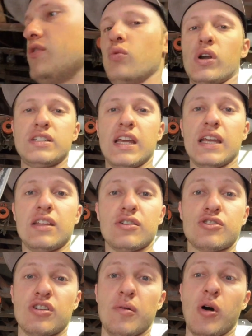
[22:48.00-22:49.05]
If you want to take your
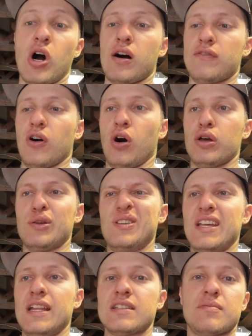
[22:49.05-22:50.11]
trim off, all you
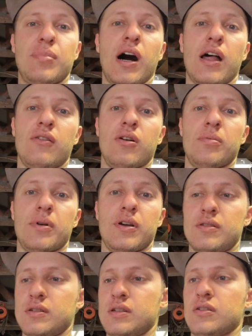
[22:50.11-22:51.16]
need is a bottle opener,
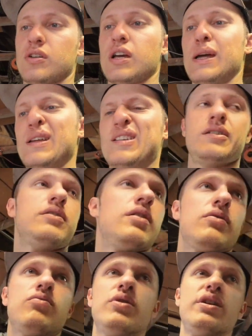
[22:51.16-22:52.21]
okay?
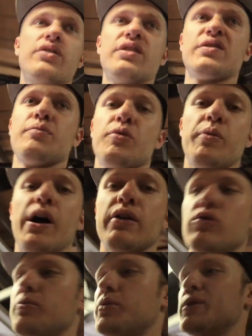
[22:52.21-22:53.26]
A really simple
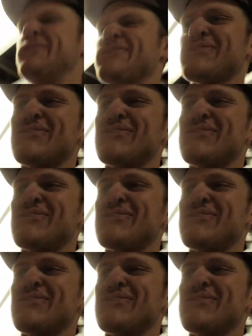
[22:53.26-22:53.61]
bottle opener,